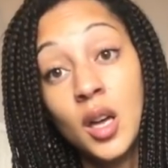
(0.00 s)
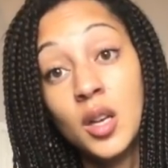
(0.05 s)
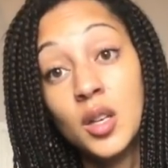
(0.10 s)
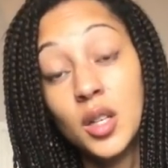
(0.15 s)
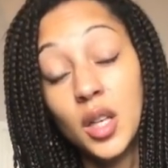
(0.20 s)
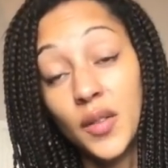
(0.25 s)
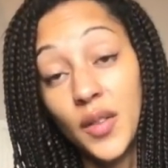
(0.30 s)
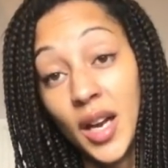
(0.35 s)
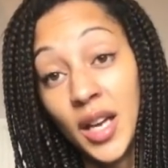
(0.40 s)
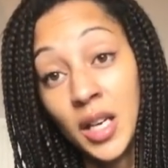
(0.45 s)

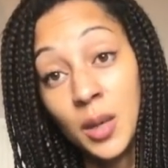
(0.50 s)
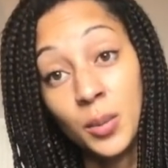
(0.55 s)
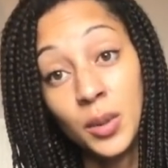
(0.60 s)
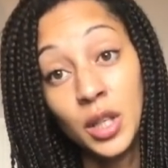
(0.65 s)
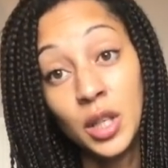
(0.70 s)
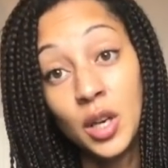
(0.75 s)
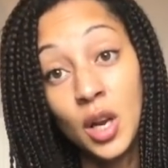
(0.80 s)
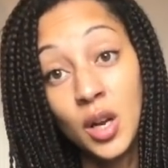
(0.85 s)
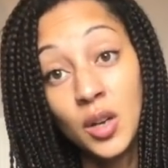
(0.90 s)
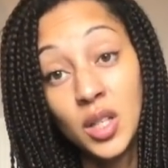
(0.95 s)
so if
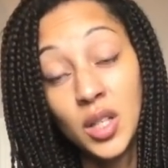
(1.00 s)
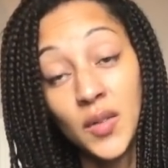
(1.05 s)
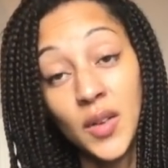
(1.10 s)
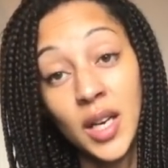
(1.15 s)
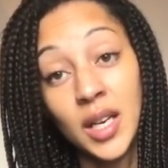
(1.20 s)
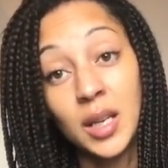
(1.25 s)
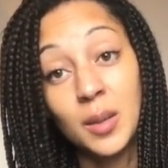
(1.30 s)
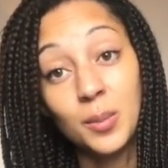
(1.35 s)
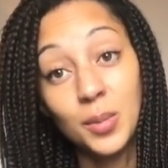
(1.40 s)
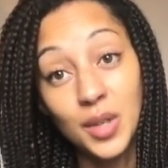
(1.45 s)
anybody knows of
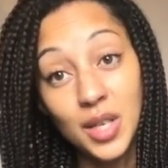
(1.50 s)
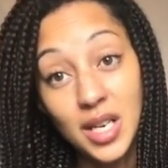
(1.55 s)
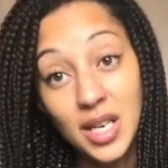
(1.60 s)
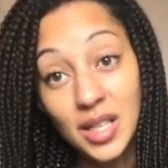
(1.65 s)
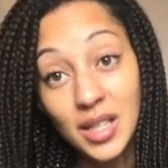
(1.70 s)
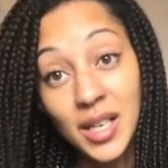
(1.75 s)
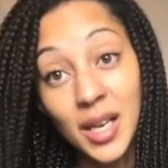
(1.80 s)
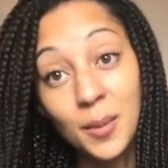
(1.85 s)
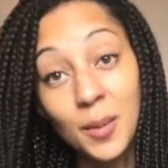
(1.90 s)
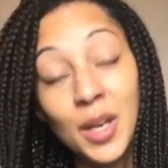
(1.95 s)
any
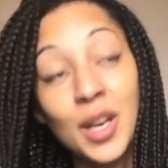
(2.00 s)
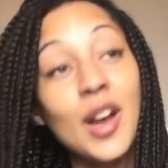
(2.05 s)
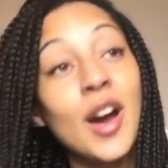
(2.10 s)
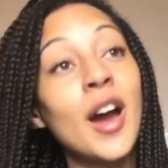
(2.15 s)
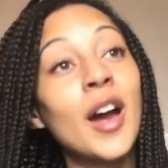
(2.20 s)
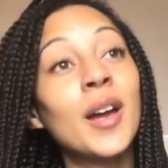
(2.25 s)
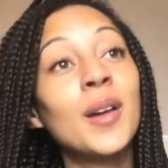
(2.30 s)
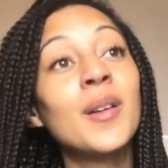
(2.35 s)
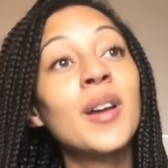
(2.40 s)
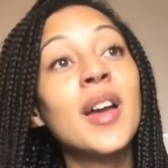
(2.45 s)
please let me
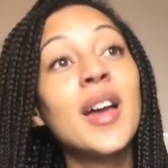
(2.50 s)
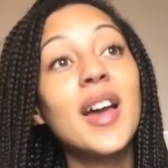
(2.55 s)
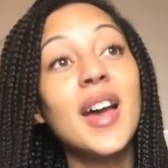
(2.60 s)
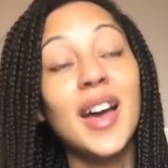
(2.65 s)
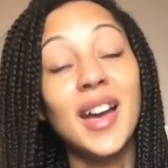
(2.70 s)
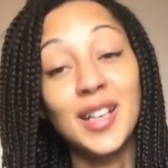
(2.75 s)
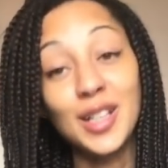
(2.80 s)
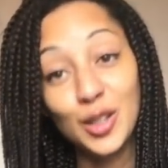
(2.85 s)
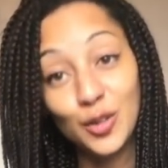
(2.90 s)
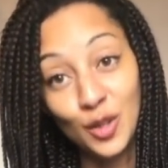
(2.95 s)
know
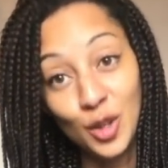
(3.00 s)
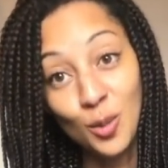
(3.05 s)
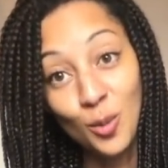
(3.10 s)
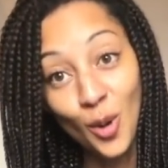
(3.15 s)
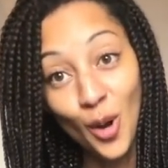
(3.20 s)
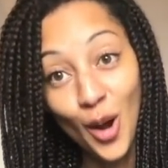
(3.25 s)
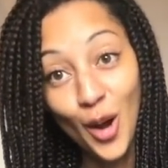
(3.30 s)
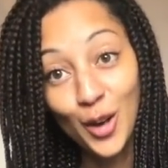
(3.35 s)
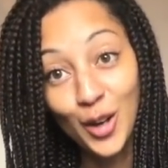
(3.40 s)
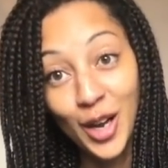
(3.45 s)
and if
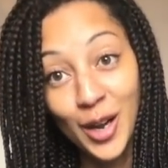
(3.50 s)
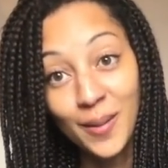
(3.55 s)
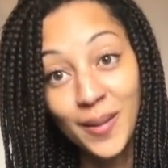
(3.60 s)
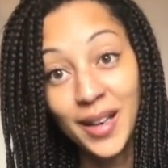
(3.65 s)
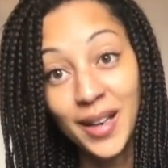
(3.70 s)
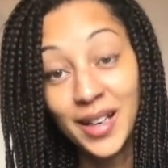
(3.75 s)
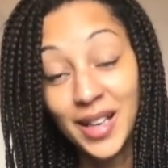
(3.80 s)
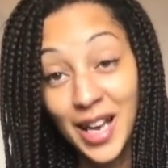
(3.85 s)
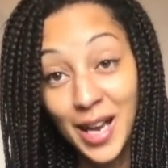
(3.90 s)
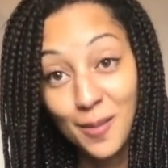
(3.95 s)
you are
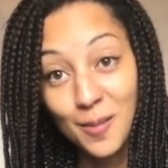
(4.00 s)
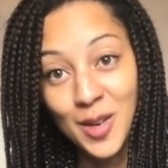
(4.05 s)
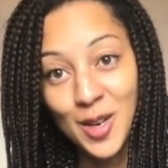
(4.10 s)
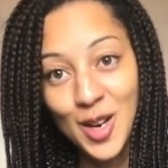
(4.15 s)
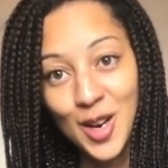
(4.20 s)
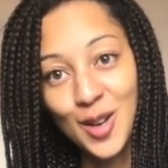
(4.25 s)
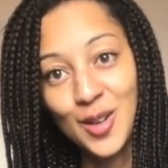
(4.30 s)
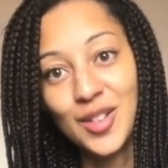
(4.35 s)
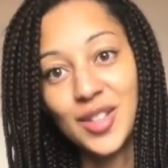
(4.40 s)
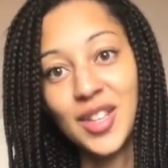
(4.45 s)
going let me
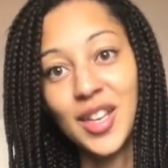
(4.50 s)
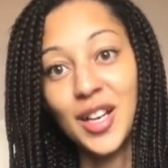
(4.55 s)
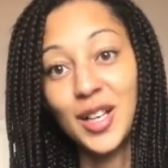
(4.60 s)
know so